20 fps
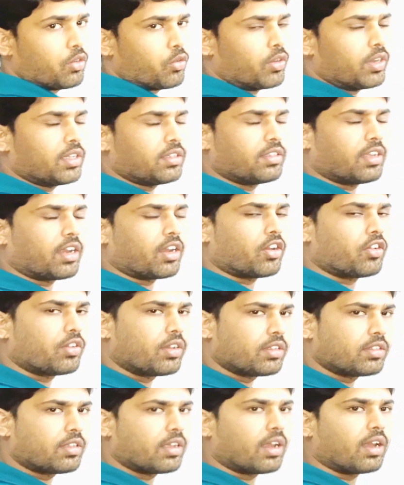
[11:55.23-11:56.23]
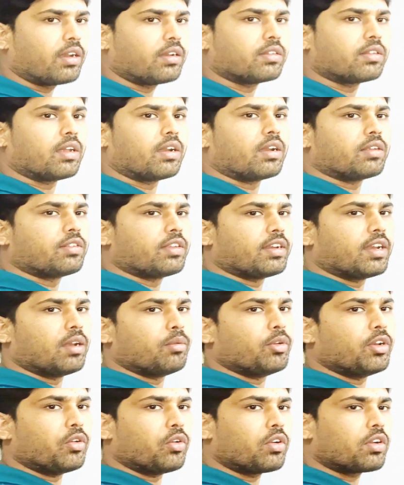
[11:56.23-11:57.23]
20 second or 10 second, the
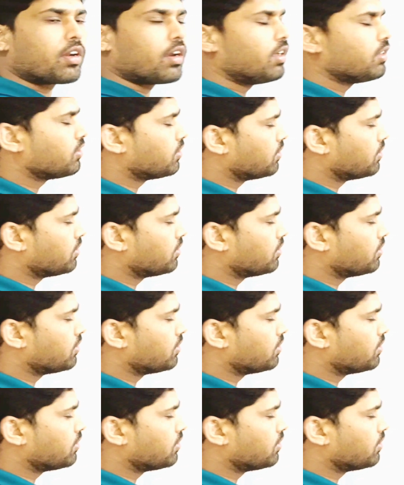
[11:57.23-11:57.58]
signal will not